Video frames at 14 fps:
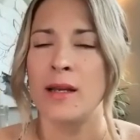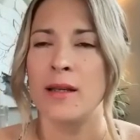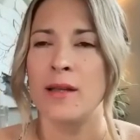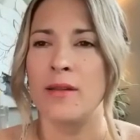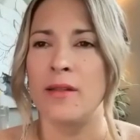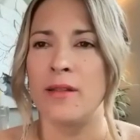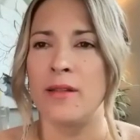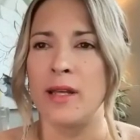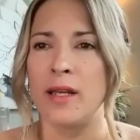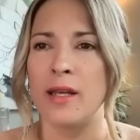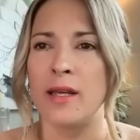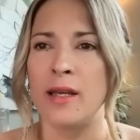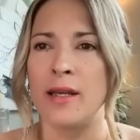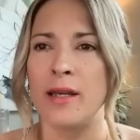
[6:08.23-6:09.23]

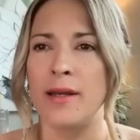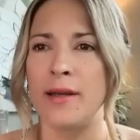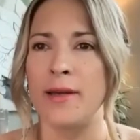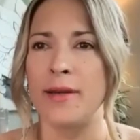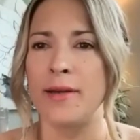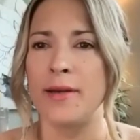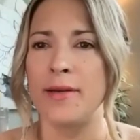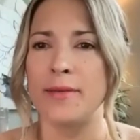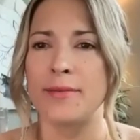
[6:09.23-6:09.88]
the